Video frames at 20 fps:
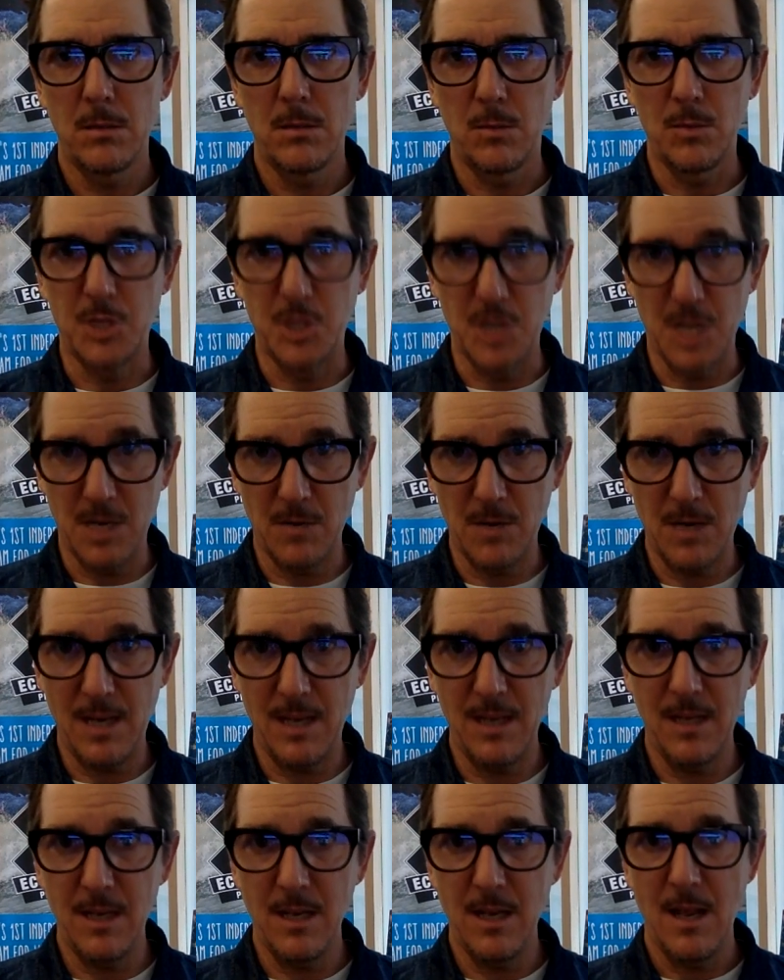
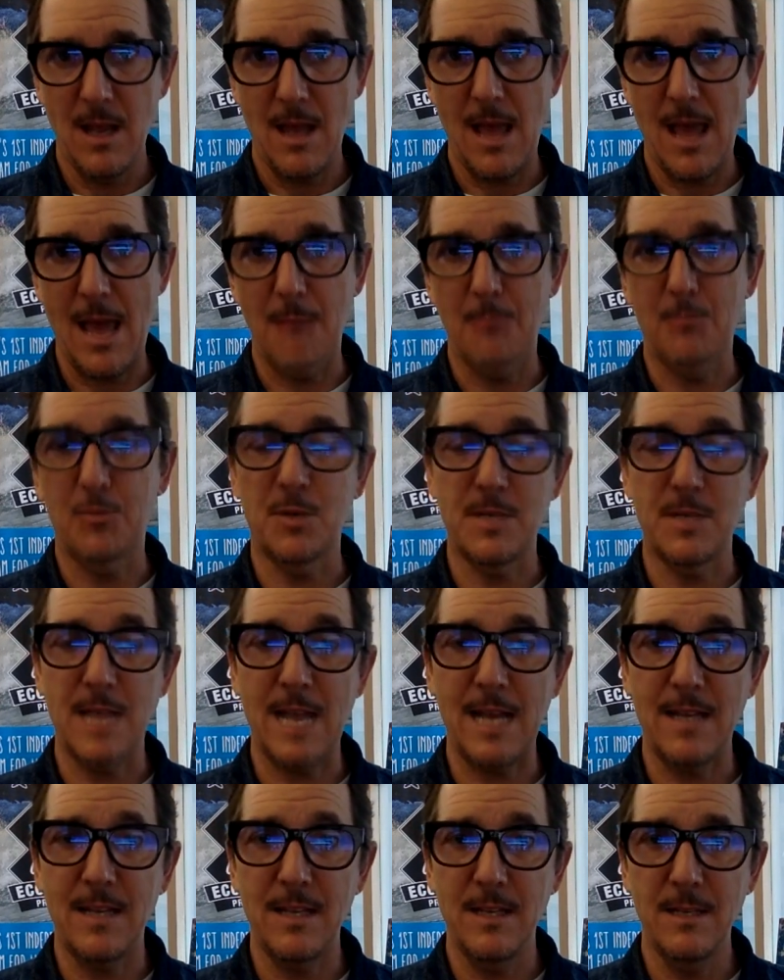regenerated and
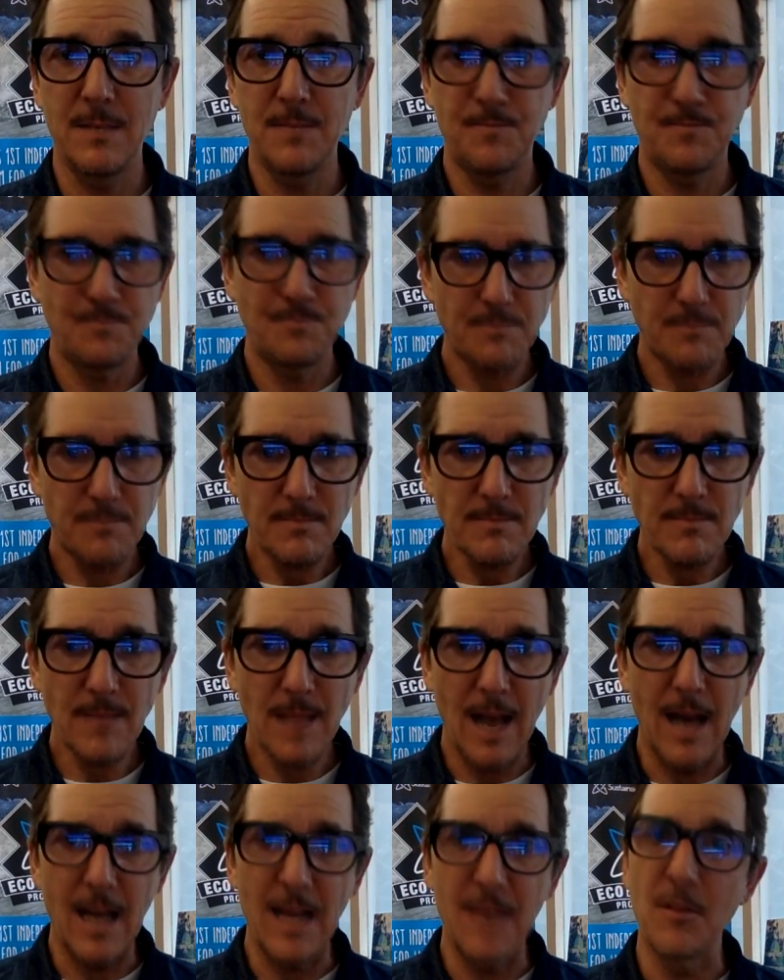protected
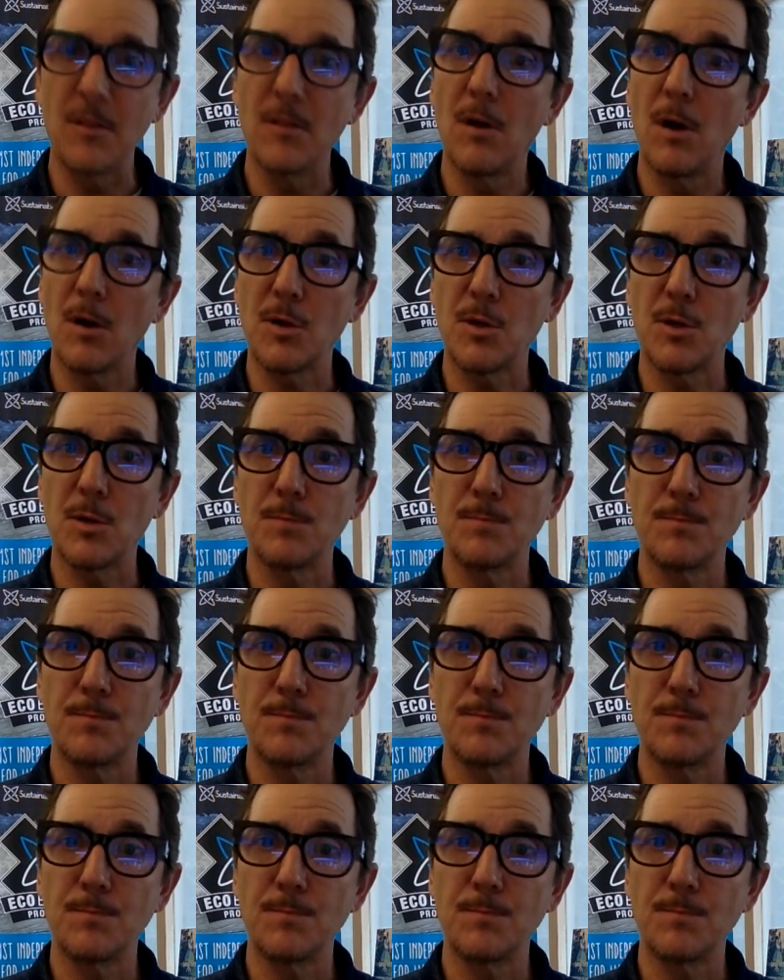in the long term.